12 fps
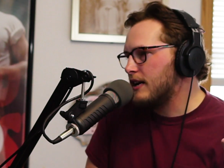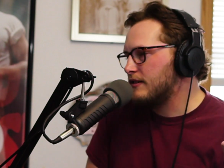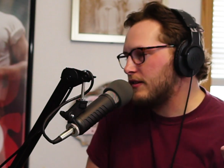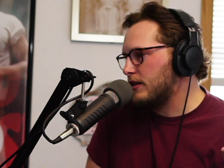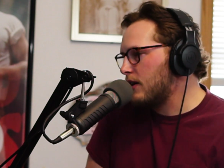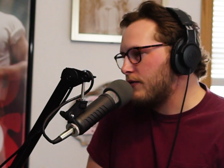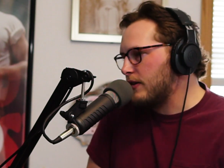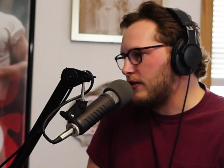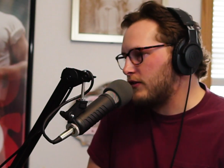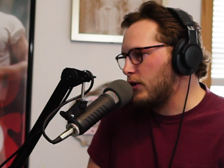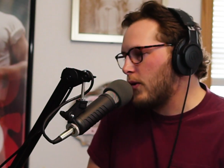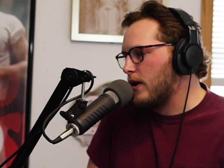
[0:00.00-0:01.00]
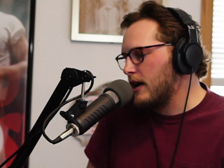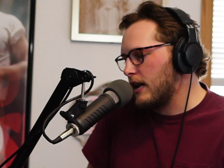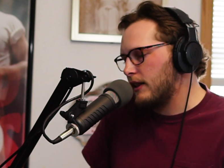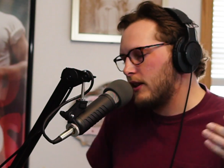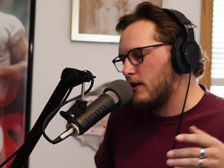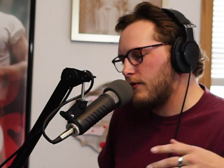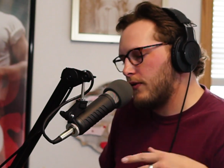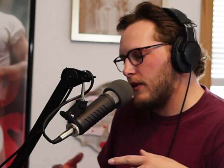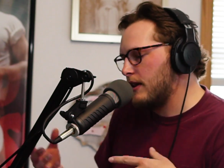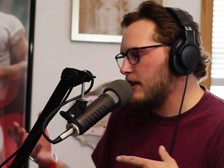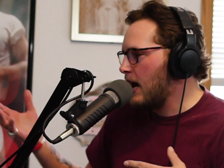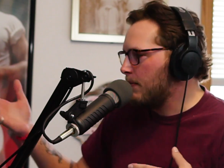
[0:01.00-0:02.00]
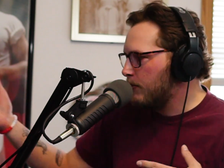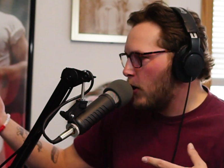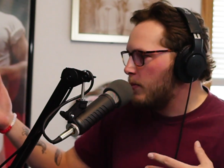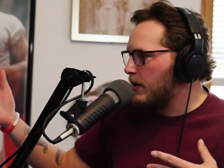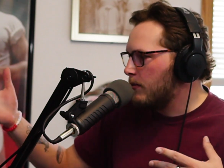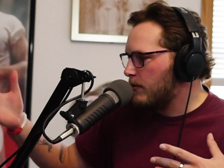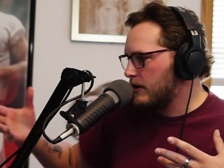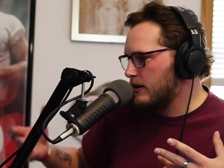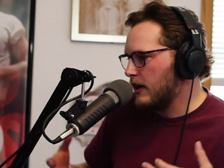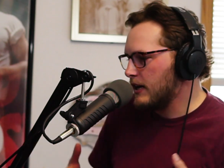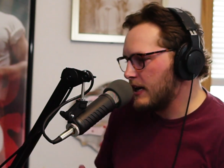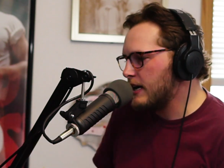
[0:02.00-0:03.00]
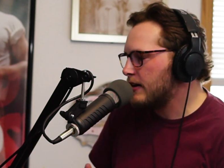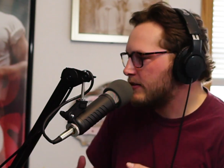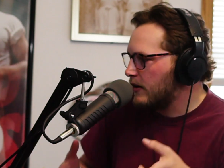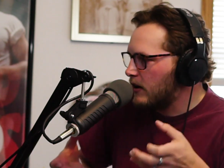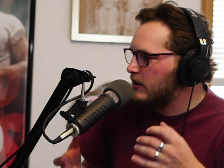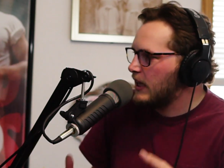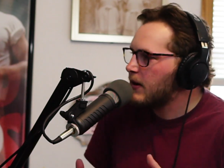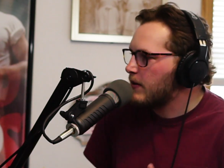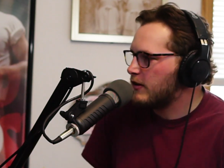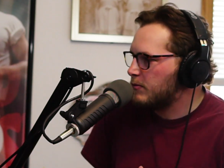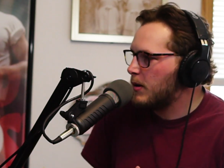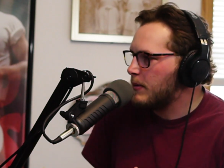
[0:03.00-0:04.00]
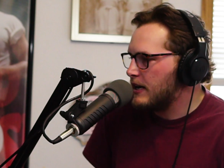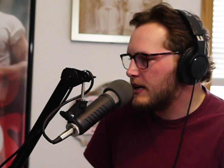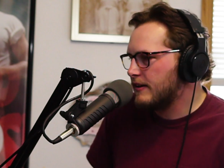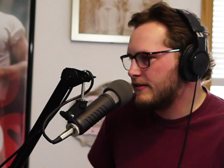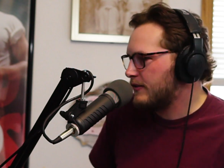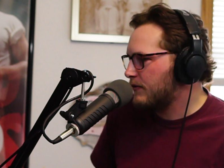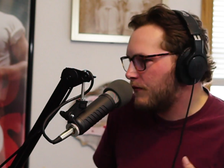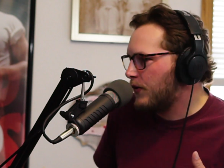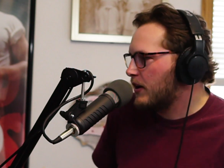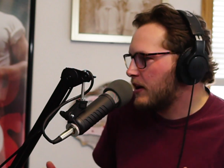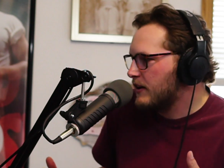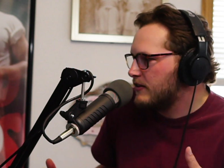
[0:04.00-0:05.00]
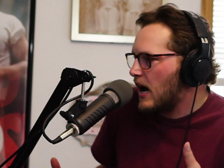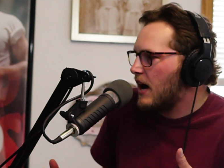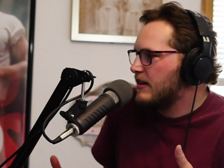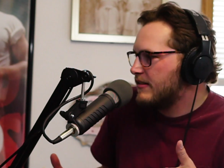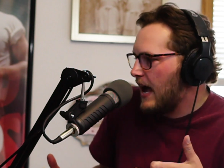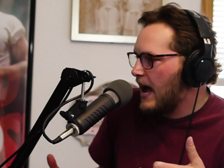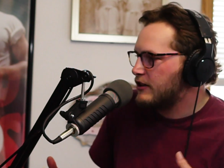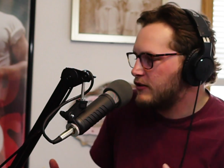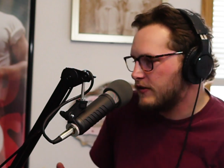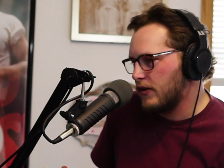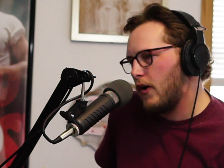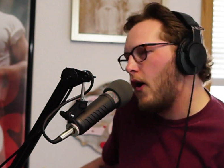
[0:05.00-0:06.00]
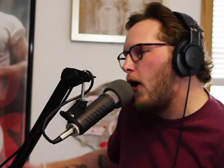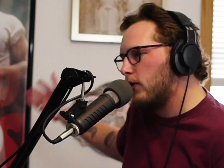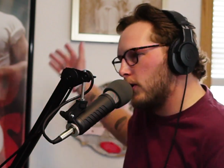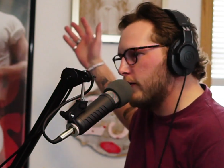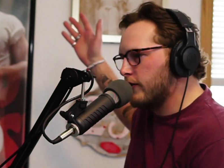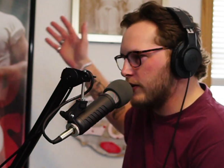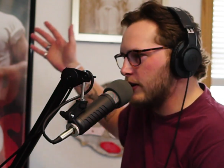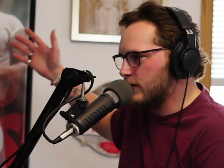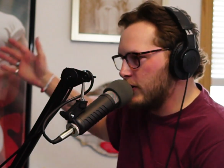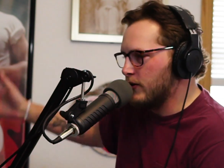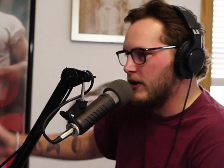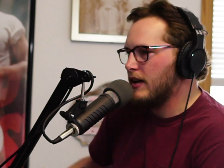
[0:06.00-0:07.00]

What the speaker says: I just love this story, and I love in that moment when like it is a hilarious moment. He gets fucking Donnie's ashes all over the dude.